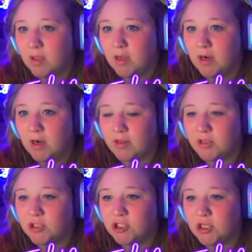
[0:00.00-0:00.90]
Alright,
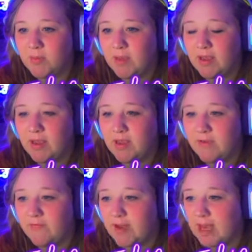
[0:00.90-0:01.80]
there should be
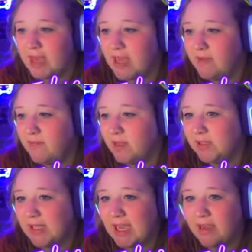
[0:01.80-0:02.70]
five
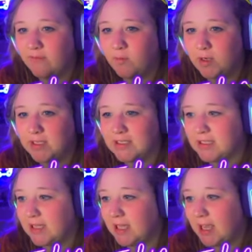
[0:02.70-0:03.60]
live ones
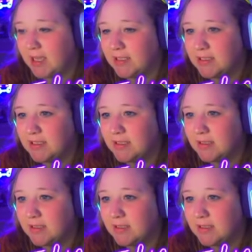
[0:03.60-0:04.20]
in the end.